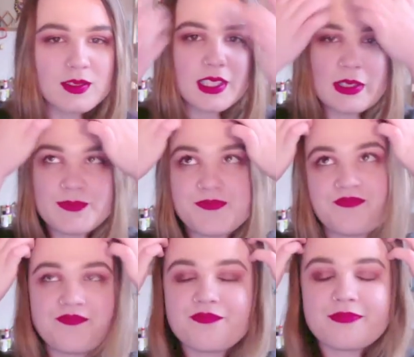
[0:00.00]
So
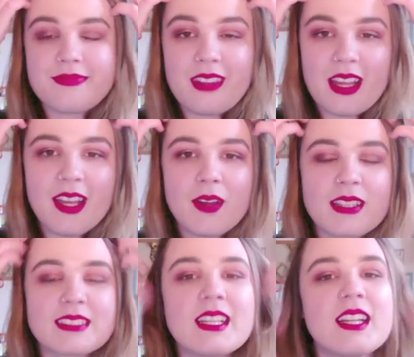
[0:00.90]

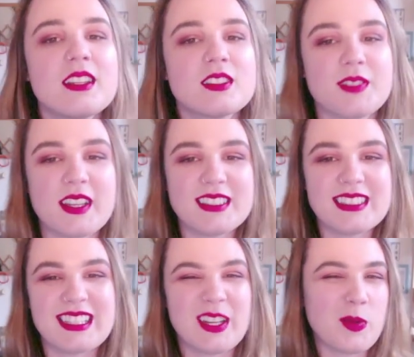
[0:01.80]
anyways, not a huge fan,
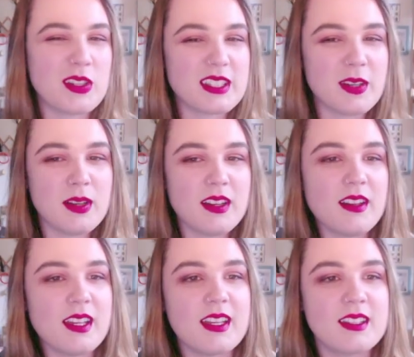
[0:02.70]
didn't think it worked that
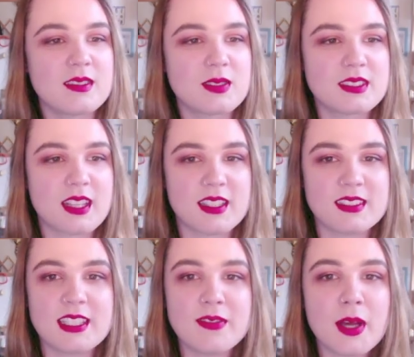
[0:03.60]
well, and was kind
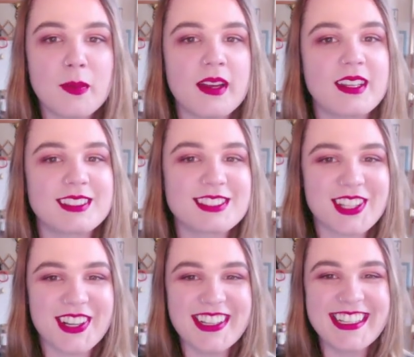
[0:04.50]
of skeeved out by it,
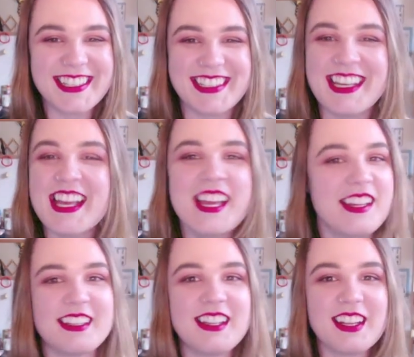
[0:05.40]
so not a
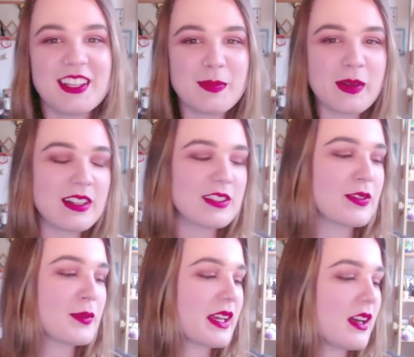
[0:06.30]
good product
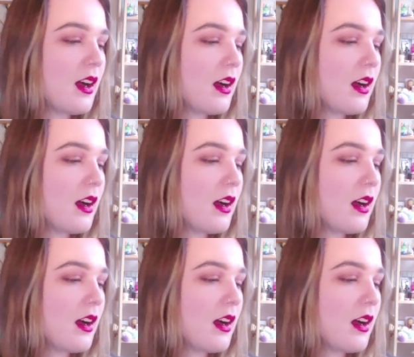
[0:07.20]
for me.